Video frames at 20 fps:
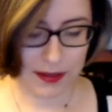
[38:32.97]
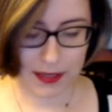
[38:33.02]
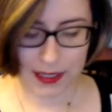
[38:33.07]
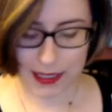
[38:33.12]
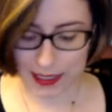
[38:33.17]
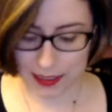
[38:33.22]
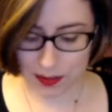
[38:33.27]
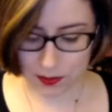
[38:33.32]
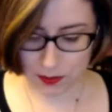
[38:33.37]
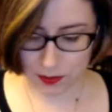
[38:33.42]

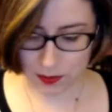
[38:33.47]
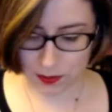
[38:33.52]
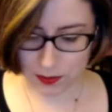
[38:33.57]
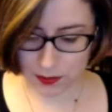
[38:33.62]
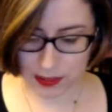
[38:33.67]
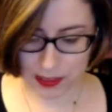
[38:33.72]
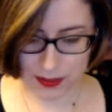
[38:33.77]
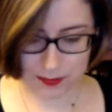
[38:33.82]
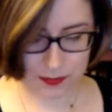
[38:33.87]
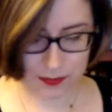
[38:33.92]
I don't know
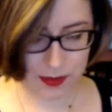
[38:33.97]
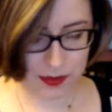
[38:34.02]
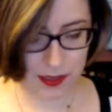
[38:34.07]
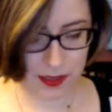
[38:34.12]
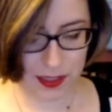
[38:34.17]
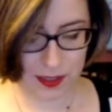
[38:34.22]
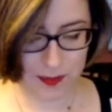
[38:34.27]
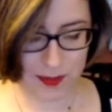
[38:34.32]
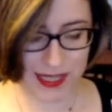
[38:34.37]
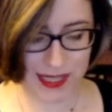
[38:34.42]
them.
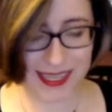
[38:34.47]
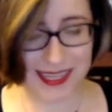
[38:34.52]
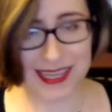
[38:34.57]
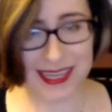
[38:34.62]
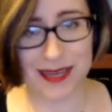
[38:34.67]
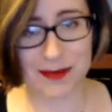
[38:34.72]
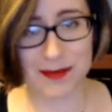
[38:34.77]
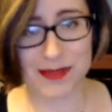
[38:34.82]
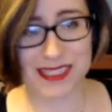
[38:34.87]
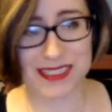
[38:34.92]
Making
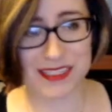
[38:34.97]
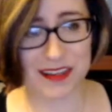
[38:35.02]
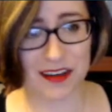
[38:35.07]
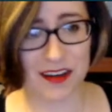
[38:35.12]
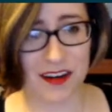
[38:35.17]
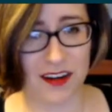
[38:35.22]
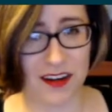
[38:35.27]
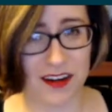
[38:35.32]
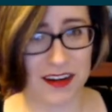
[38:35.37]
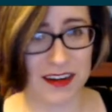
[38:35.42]
games is
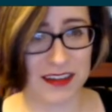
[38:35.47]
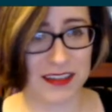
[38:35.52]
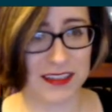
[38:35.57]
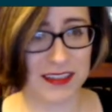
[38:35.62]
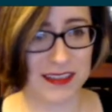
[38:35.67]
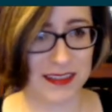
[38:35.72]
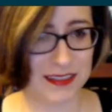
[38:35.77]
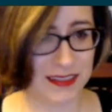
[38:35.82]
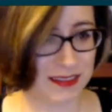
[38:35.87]
hard.